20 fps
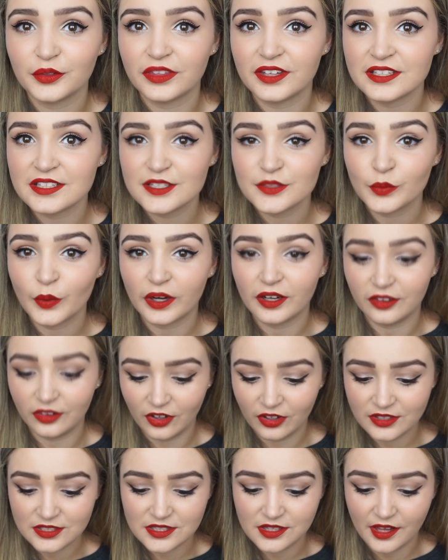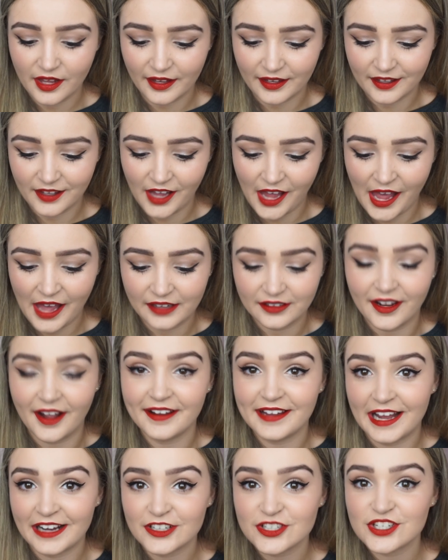this is what it looks like, and
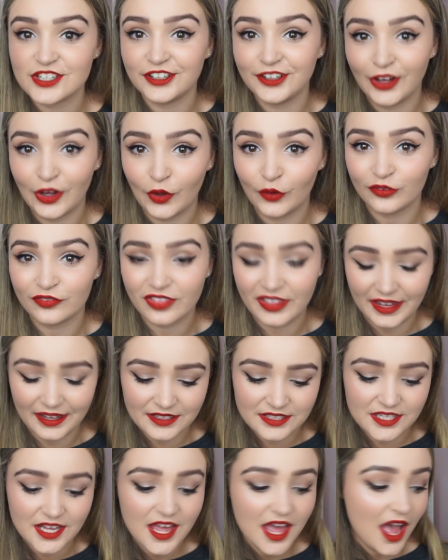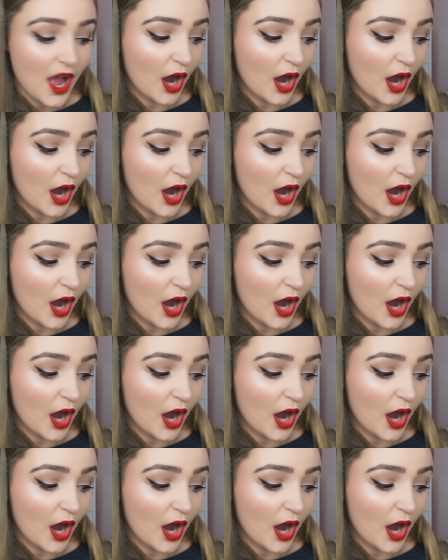I actually love this.